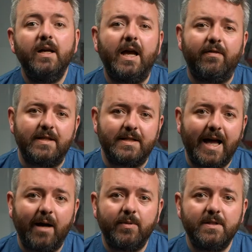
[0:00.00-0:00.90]
If this
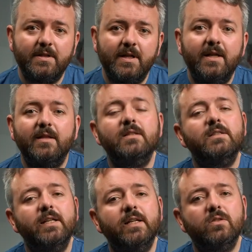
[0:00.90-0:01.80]
happens, then
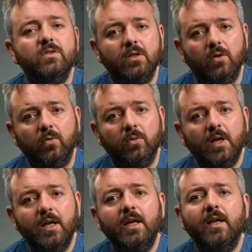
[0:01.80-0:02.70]
take it slow,
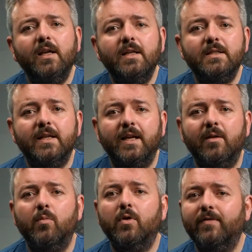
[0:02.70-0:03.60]
easing in
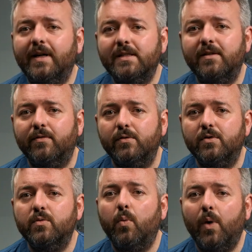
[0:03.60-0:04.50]
more fatty foods
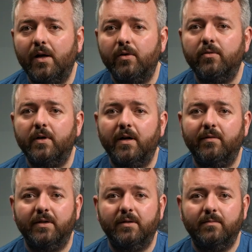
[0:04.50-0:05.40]
while you
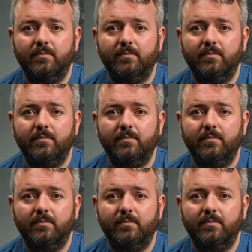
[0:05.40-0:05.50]
recover.